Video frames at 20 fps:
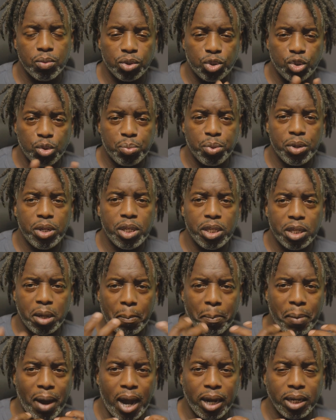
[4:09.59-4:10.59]
What you put in your
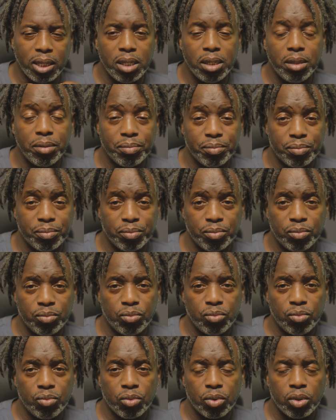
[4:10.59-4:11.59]
body
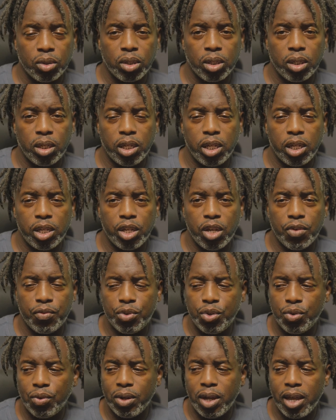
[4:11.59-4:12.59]

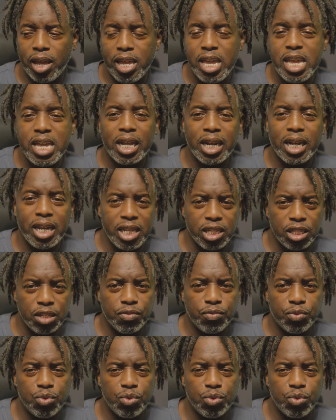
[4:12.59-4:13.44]
if you don't eat cleansing